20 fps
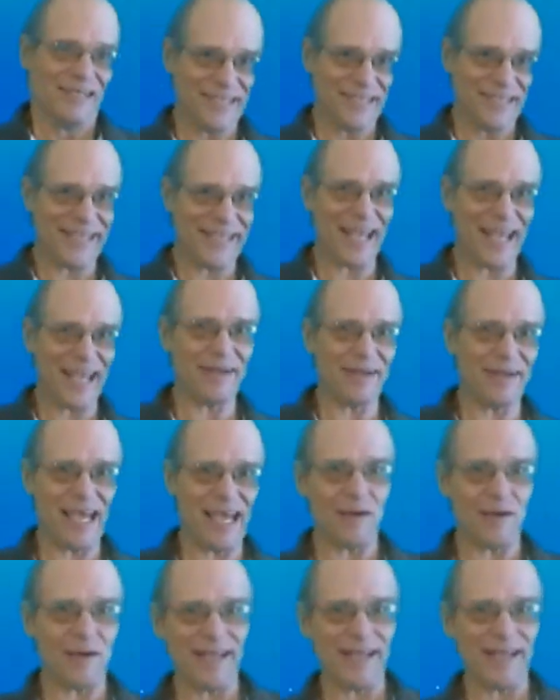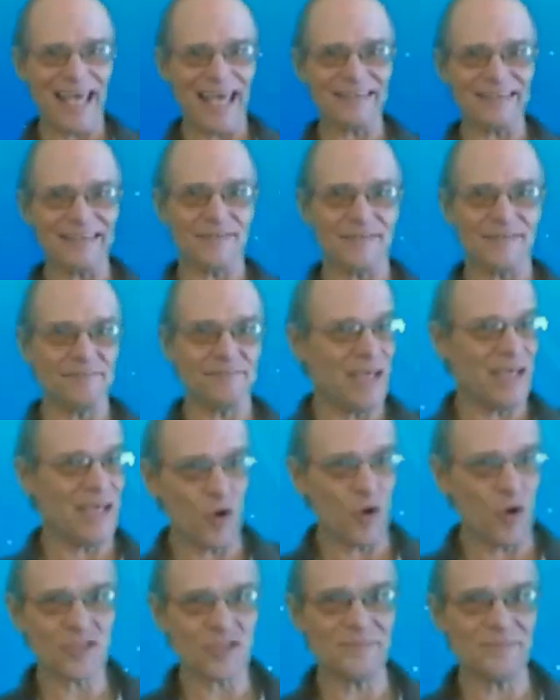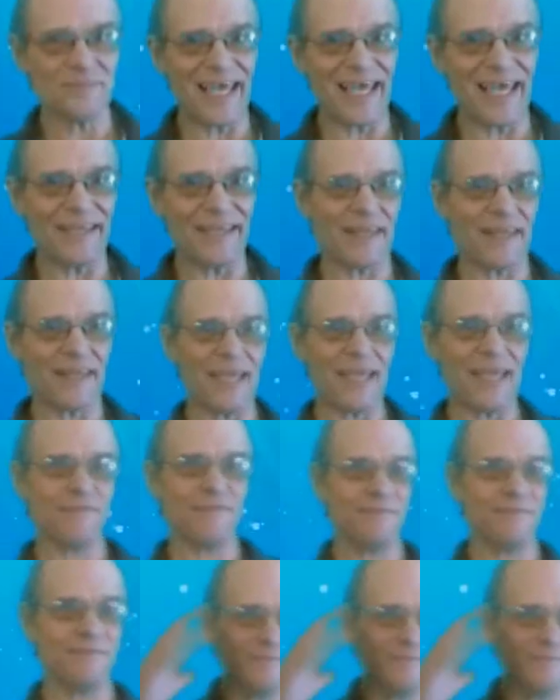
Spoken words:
Take care now and have an awesome day in life.